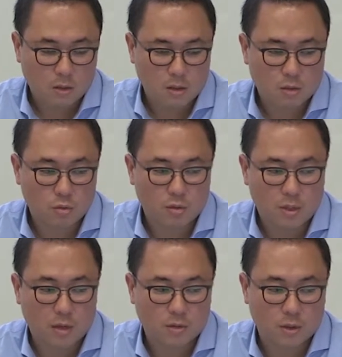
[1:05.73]
since
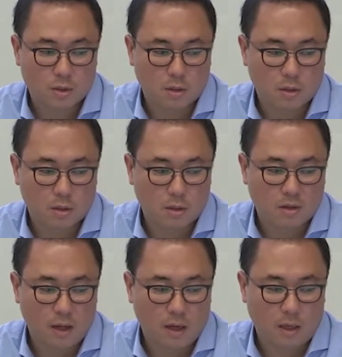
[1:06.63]

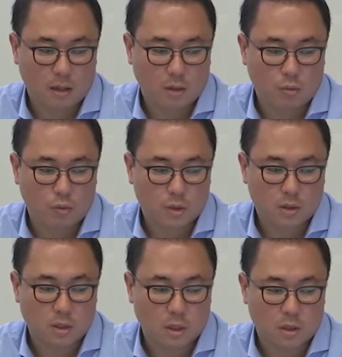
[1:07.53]
2008, we
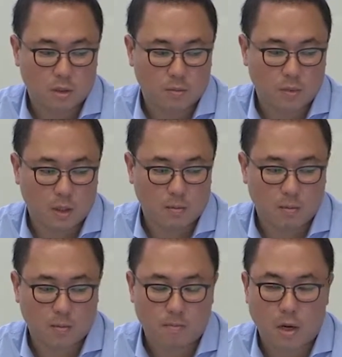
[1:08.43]
start
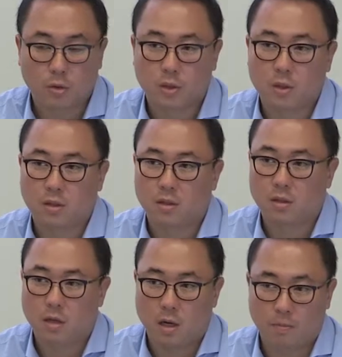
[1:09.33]
big pouchy
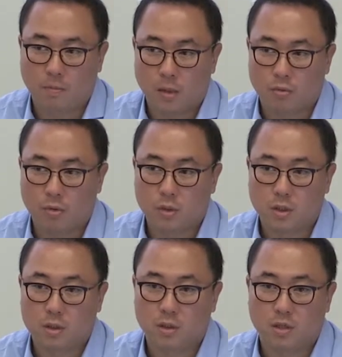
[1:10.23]
type battery,
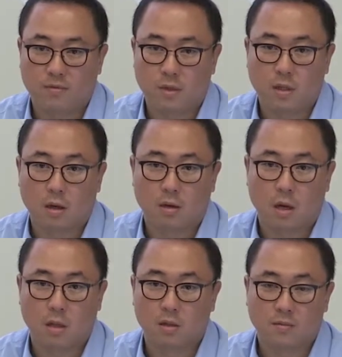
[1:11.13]
which is different
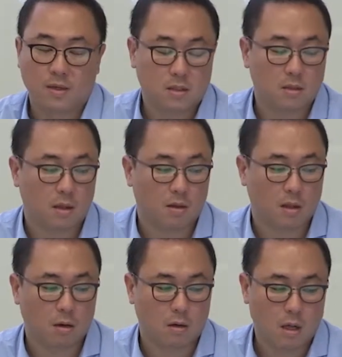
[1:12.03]
advanced
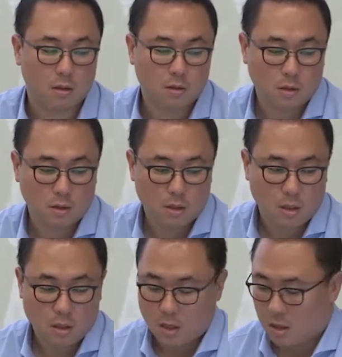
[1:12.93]
technology.
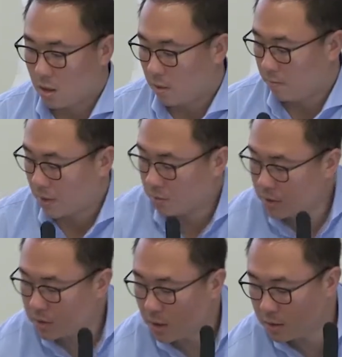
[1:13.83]

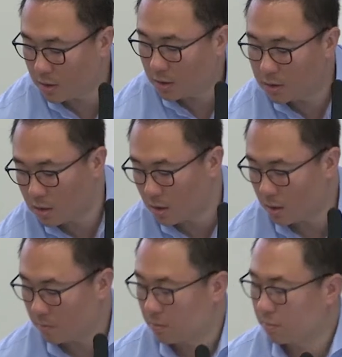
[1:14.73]
Battery size is
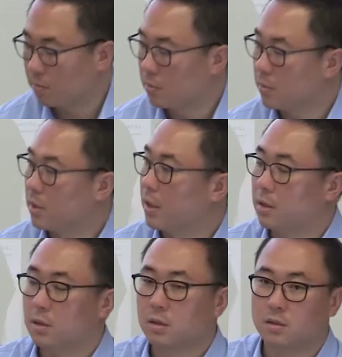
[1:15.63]

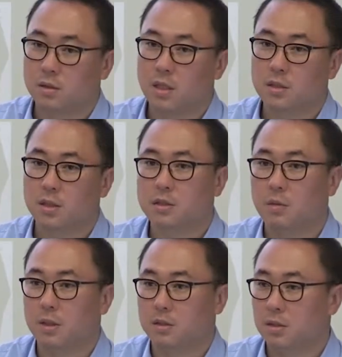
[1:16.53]
like exactly the
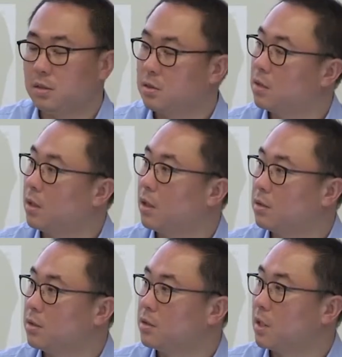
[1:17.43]
same as this.
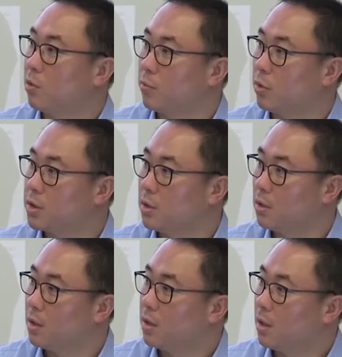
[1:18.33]
This is our
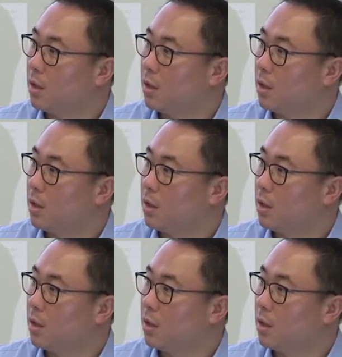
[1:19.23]
brochure.